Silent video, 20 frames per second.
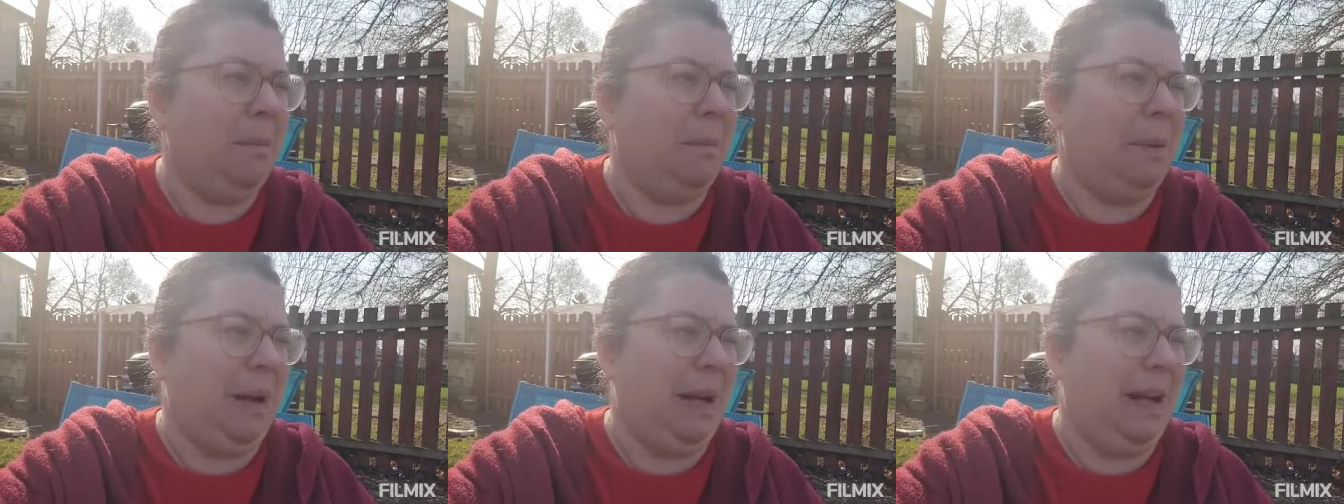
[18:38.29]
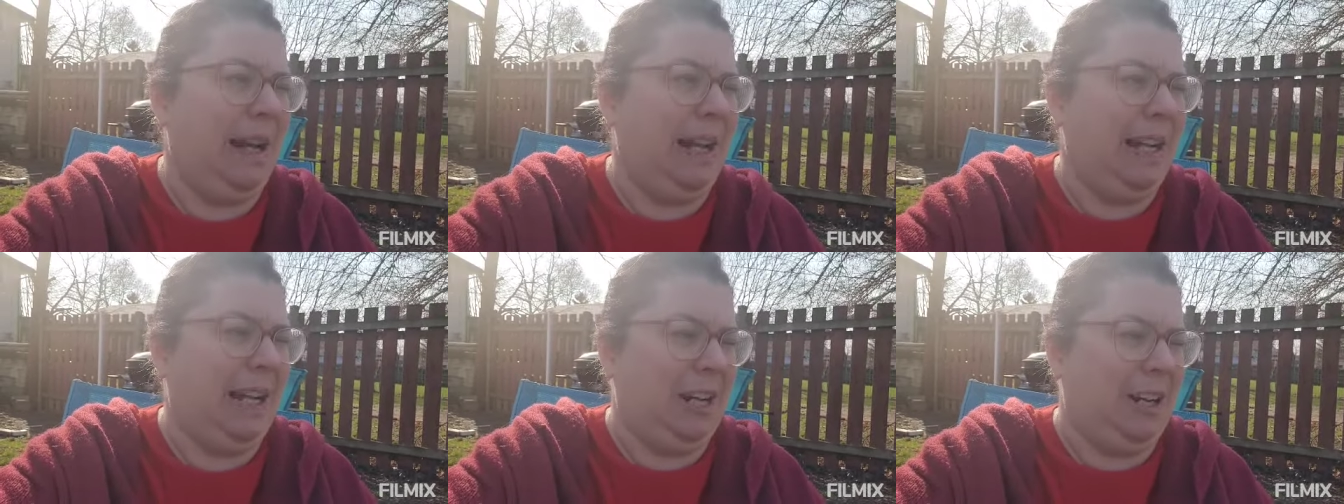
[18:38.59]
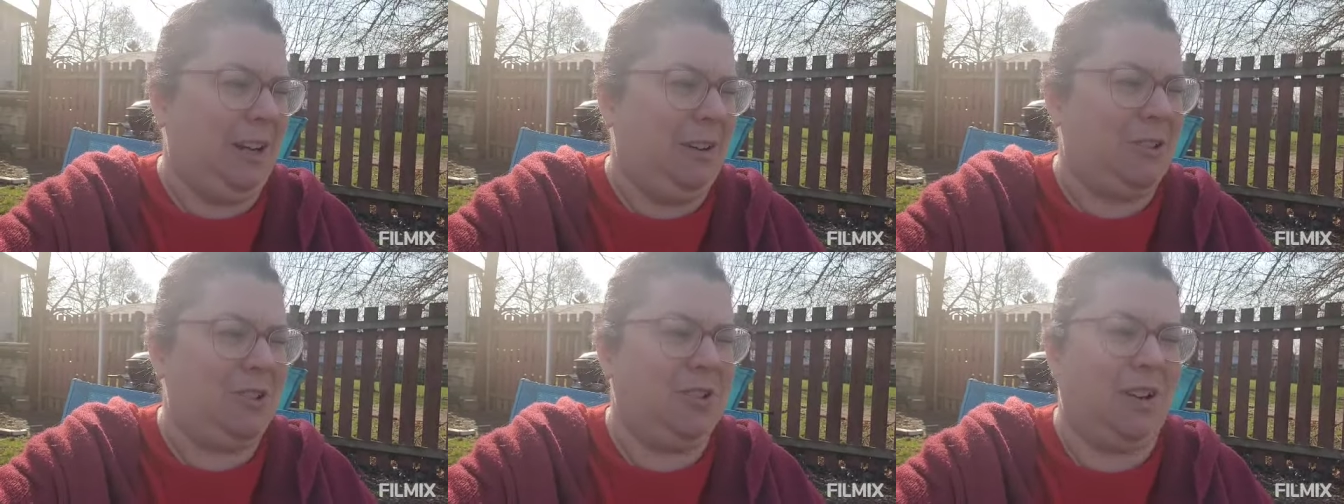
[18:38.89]
But, you
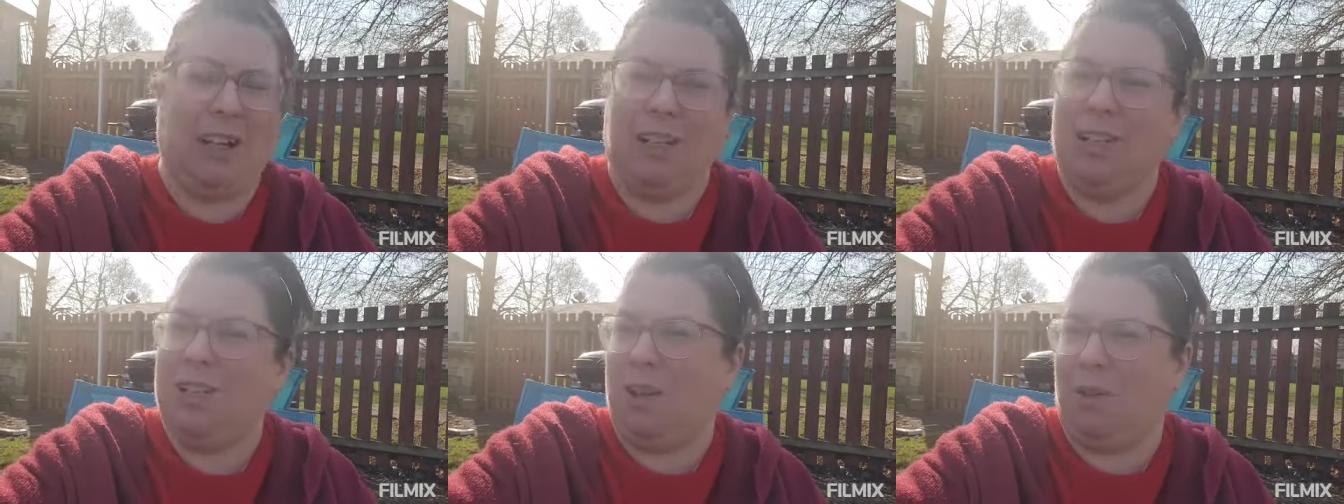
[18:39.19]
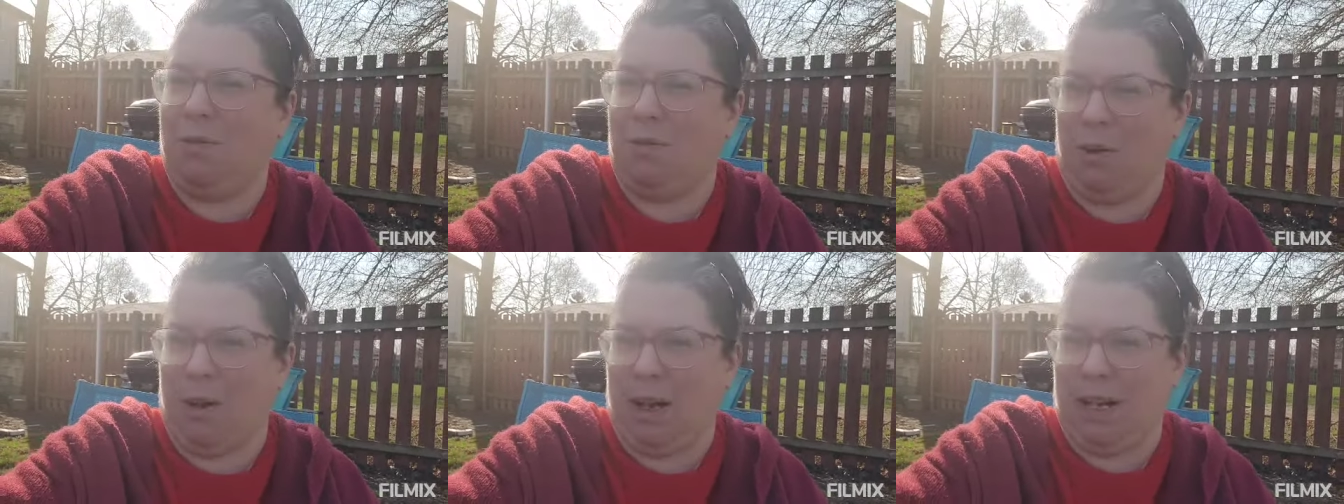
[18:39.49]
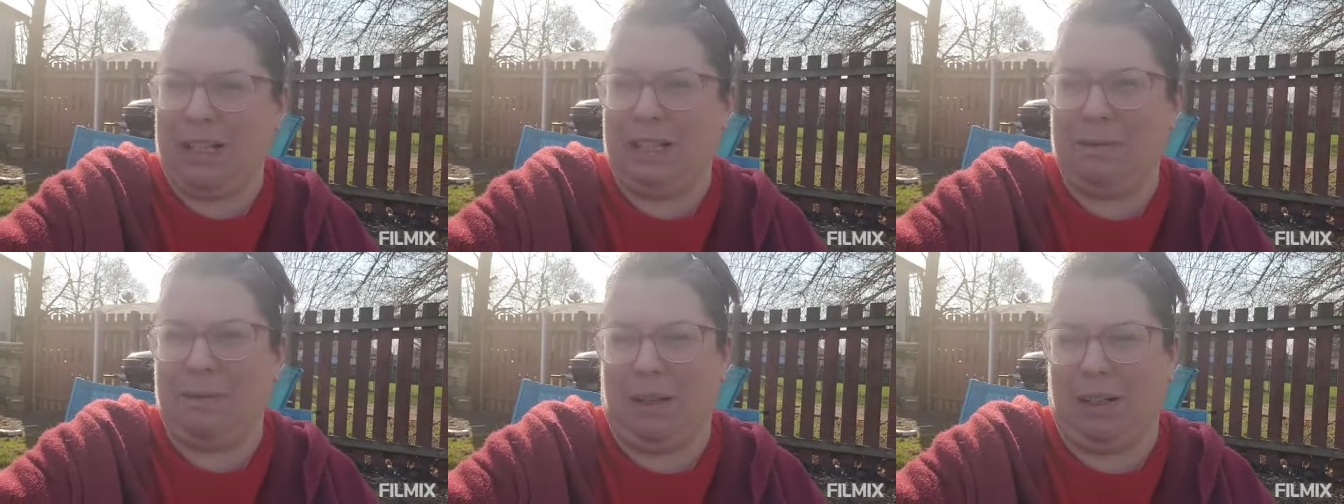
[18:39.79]
know, I was trying to
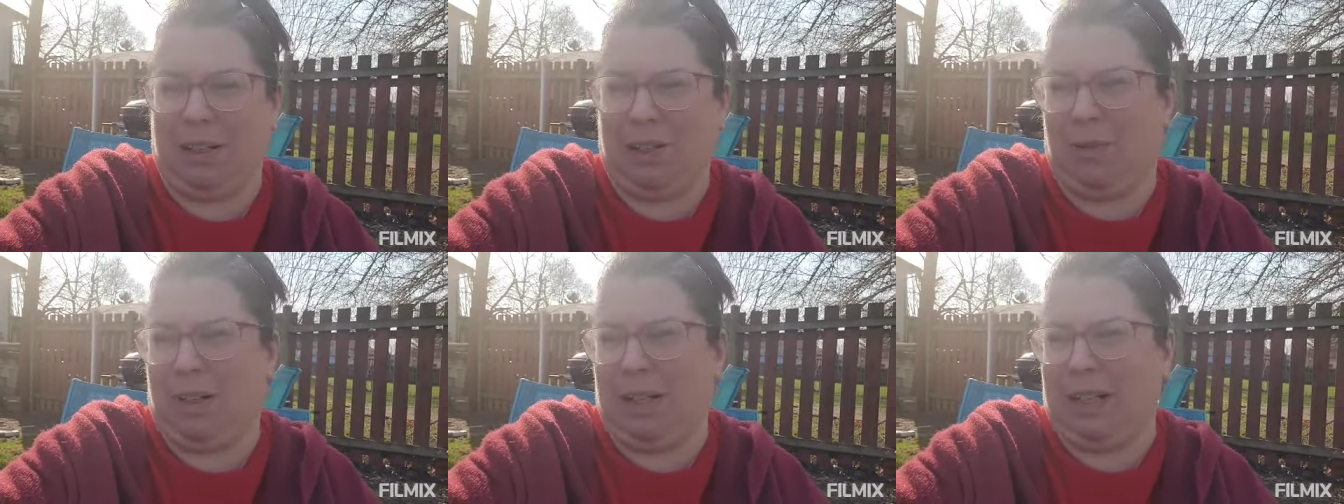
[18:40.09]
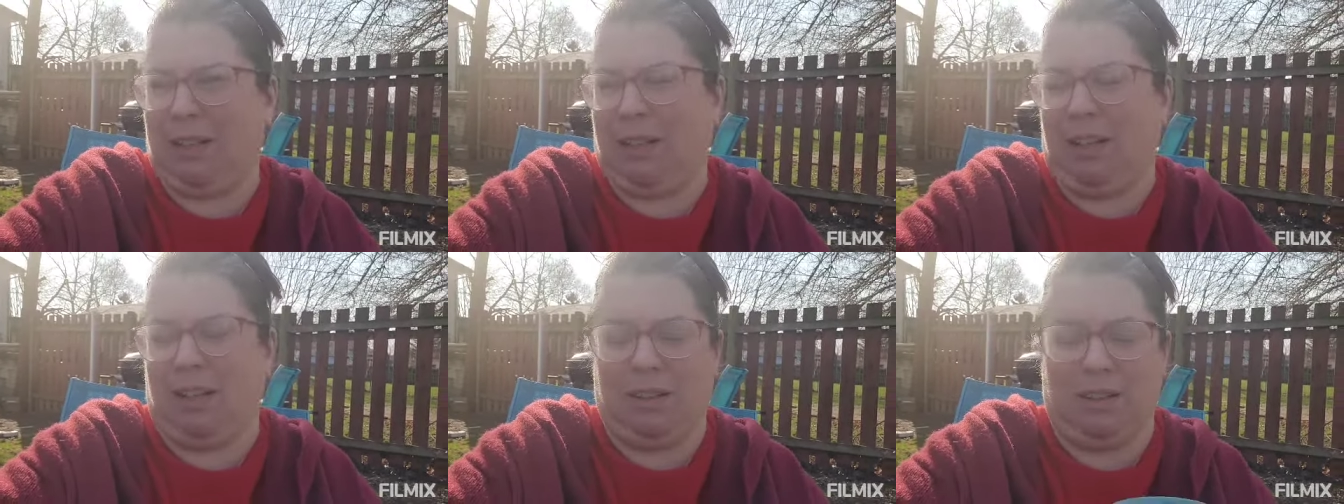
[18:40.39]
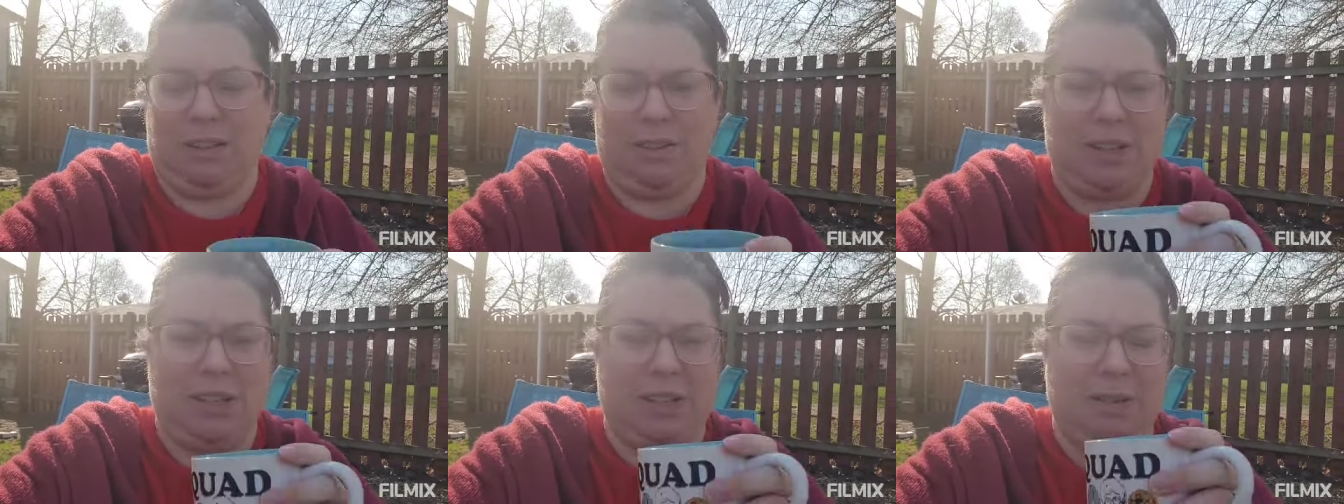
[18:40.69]
avoid spending
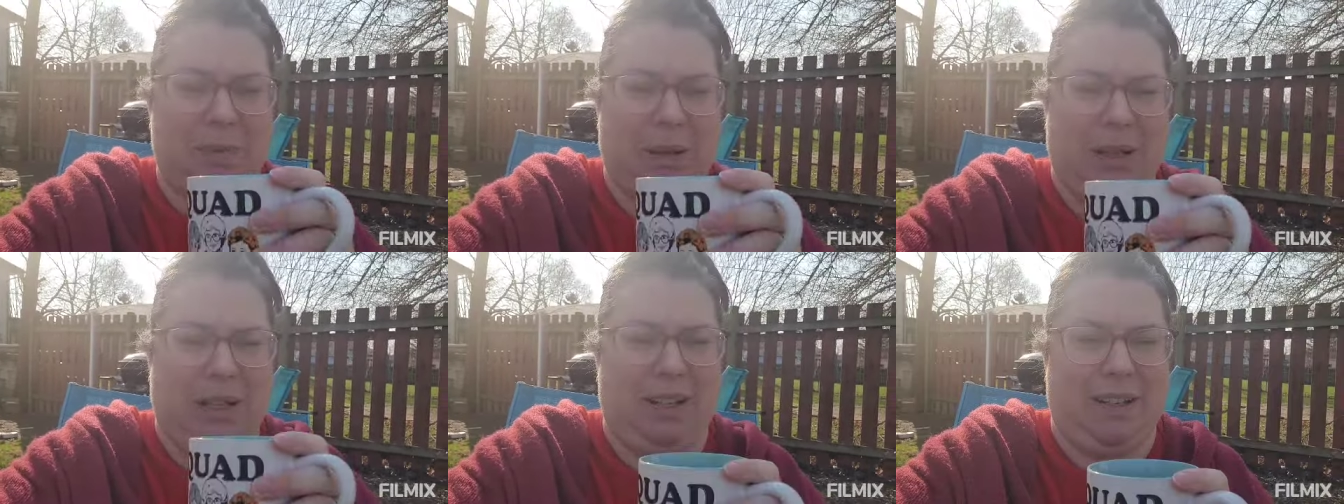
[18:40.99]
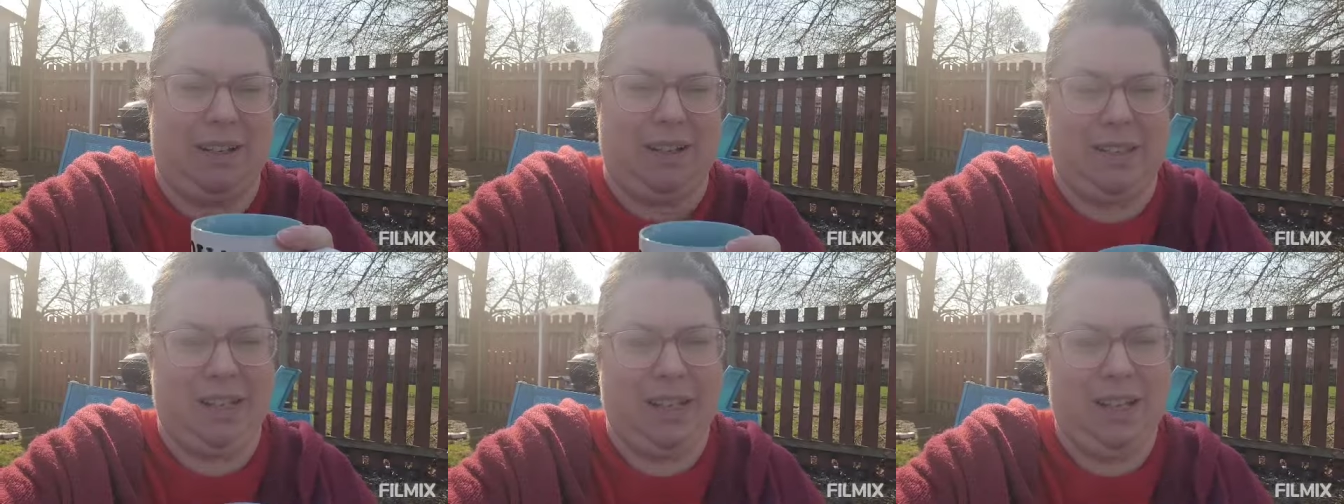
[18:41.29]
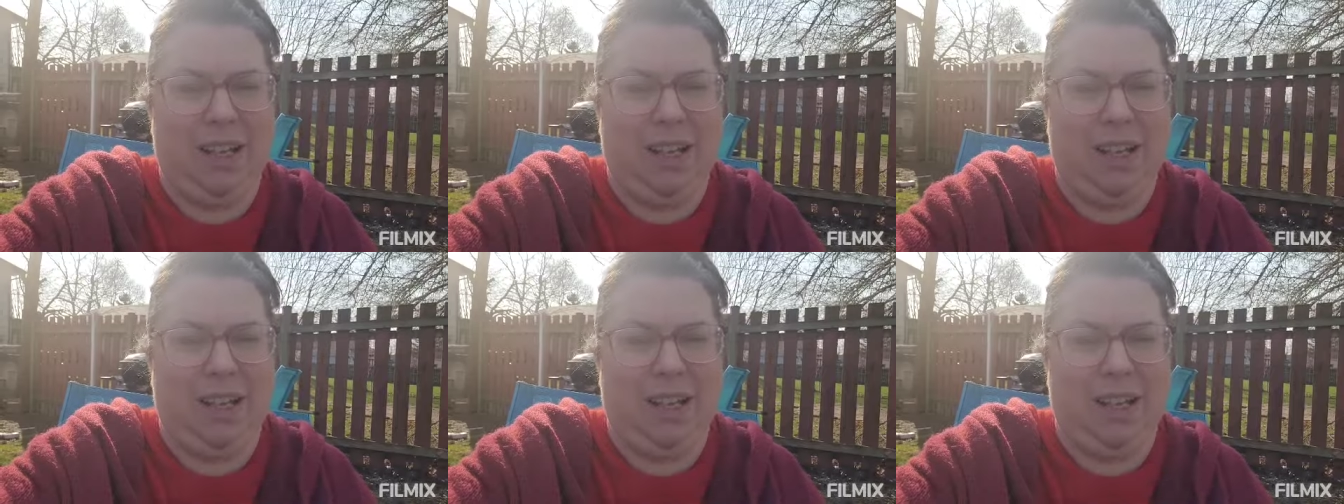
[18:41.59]
$20 because